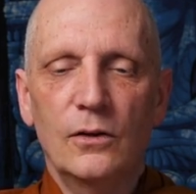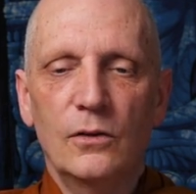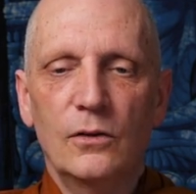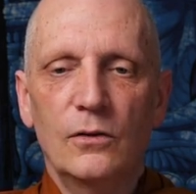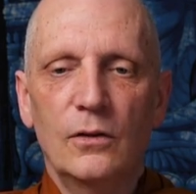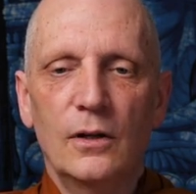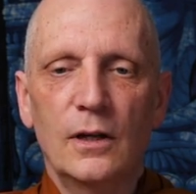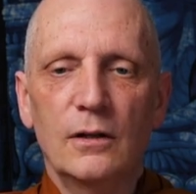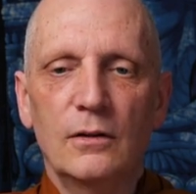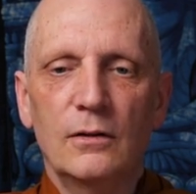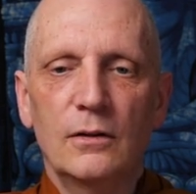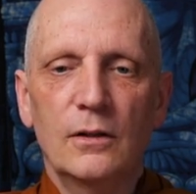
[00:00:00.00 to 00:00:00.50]

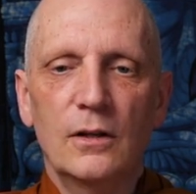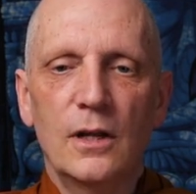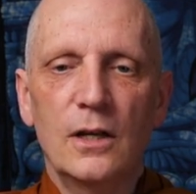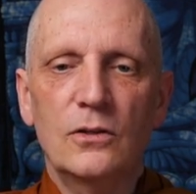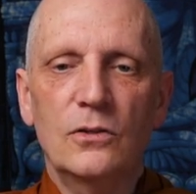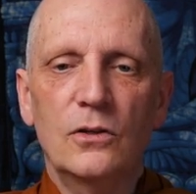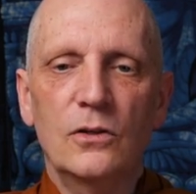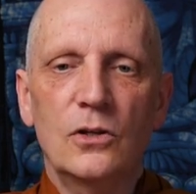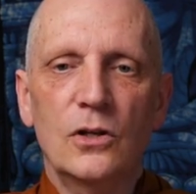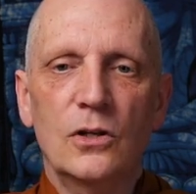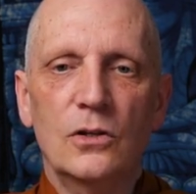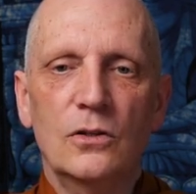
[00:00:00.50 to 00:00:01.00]
they
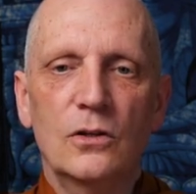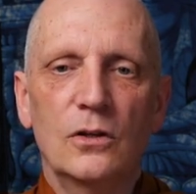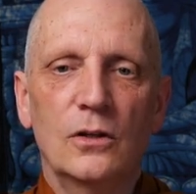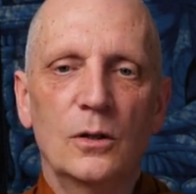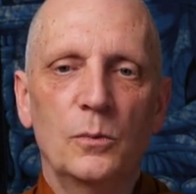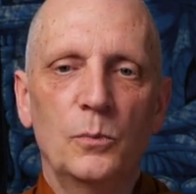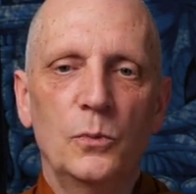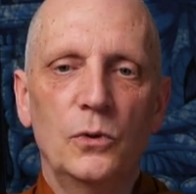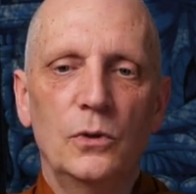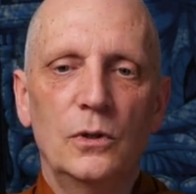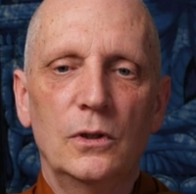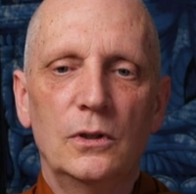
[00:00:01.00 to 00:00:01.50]
suggest that the
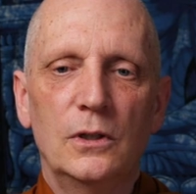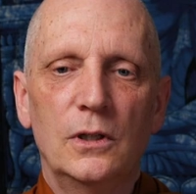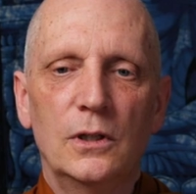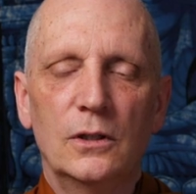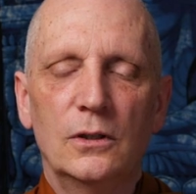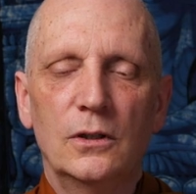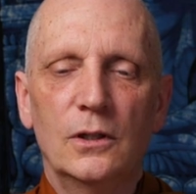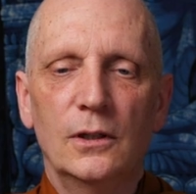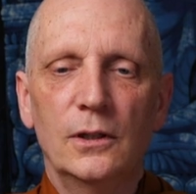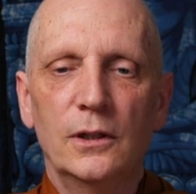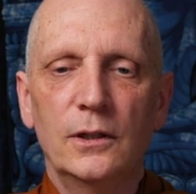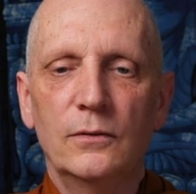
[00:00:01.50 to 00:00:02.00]
Buddha did
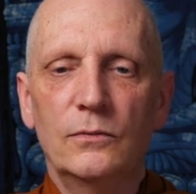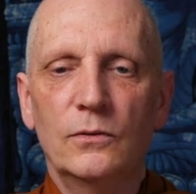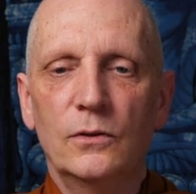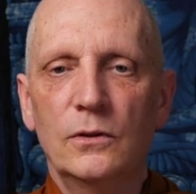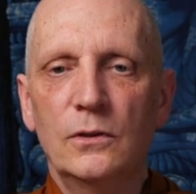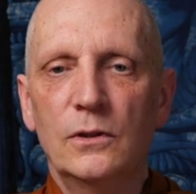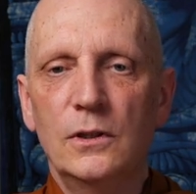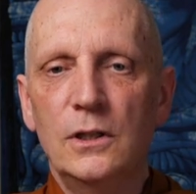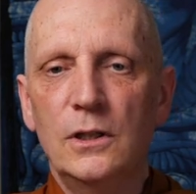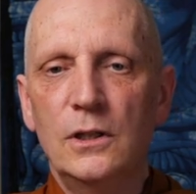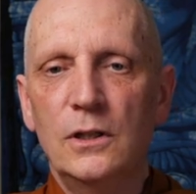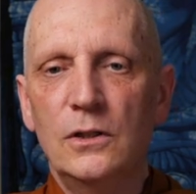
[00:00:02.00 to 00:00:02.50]
deliver
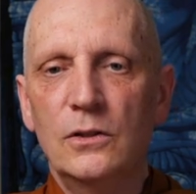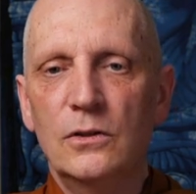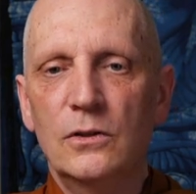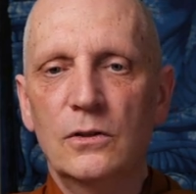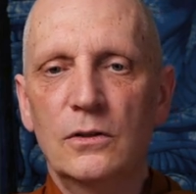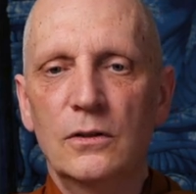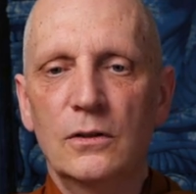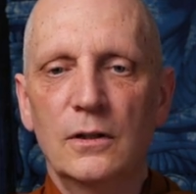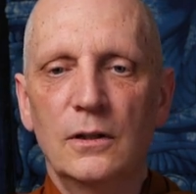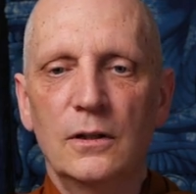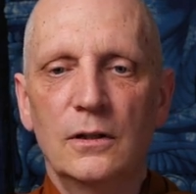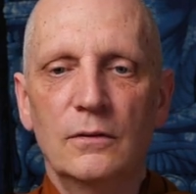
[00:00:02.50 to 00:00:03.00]

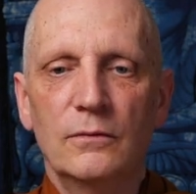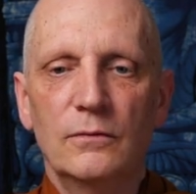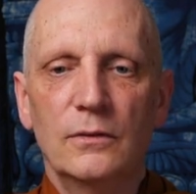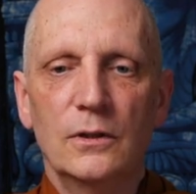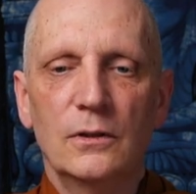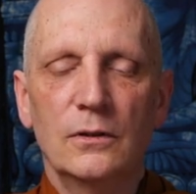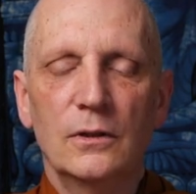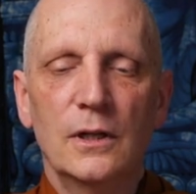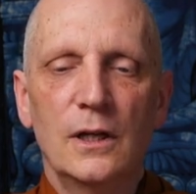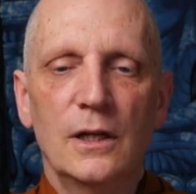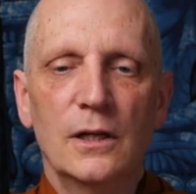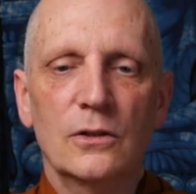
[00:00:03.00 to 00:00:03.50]
these in a
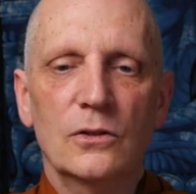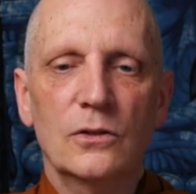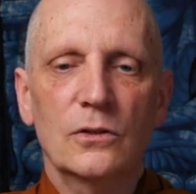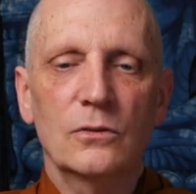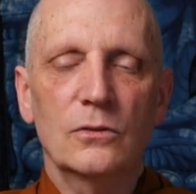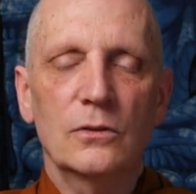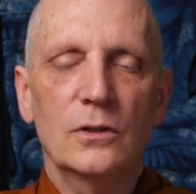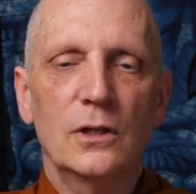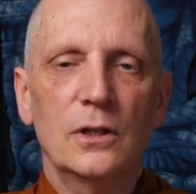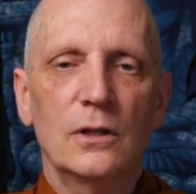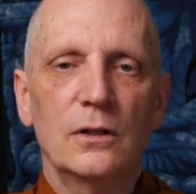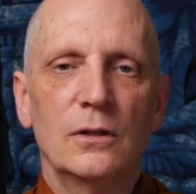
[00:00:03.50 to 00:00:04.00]
very
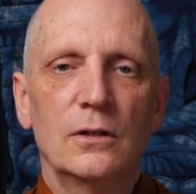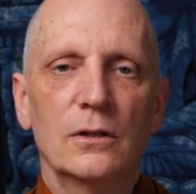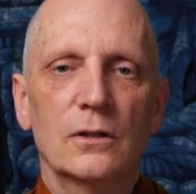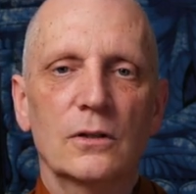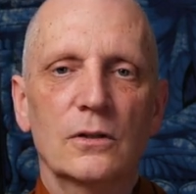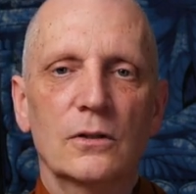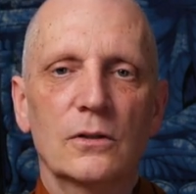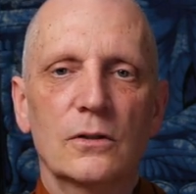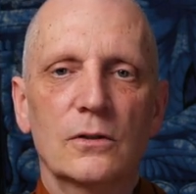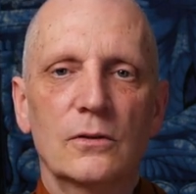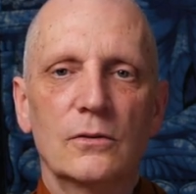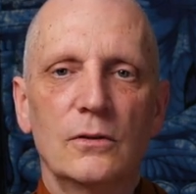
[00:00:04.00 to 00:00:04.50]

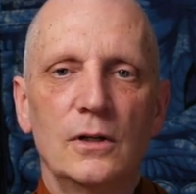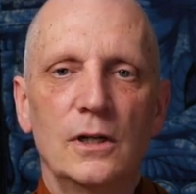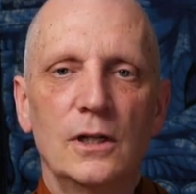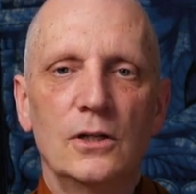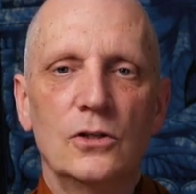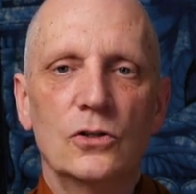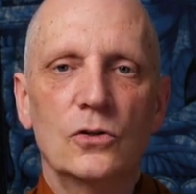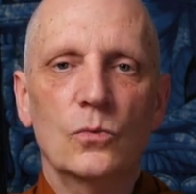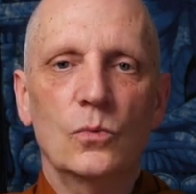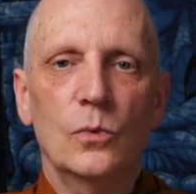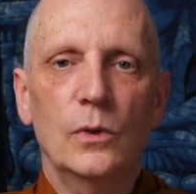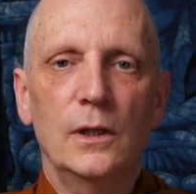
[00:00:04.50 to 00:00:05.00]
esoteric,
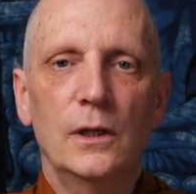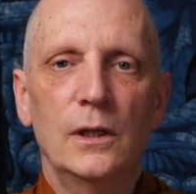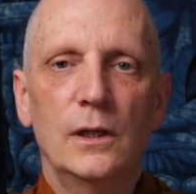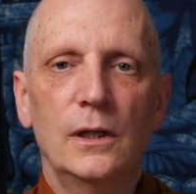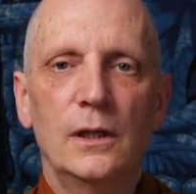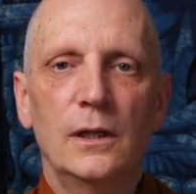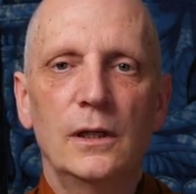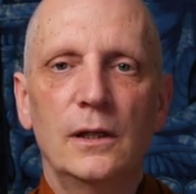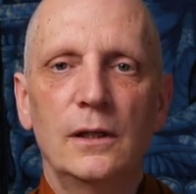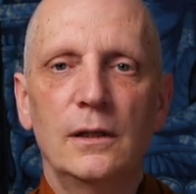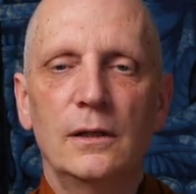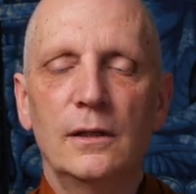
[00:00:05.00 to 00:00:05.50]
strange
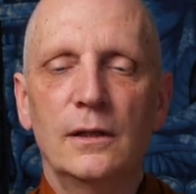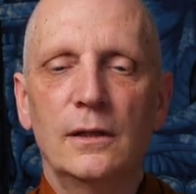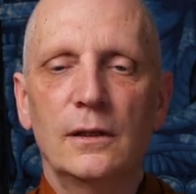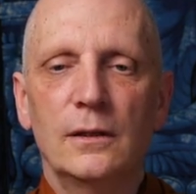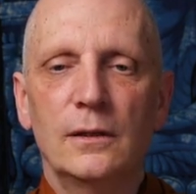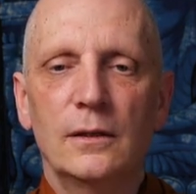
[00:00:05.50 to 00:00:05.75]
way.